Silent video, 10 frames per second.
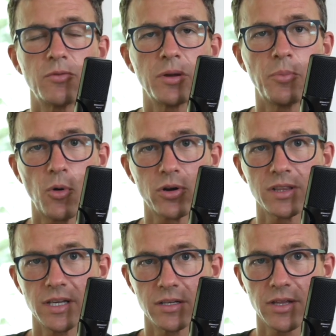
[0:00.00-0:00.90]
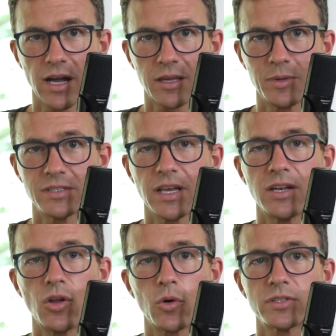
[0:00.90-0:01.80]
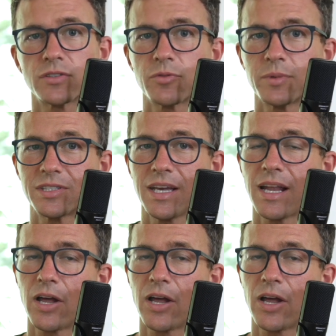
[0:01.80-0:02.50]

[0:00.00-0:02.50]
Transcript: important legal documents and notices from the state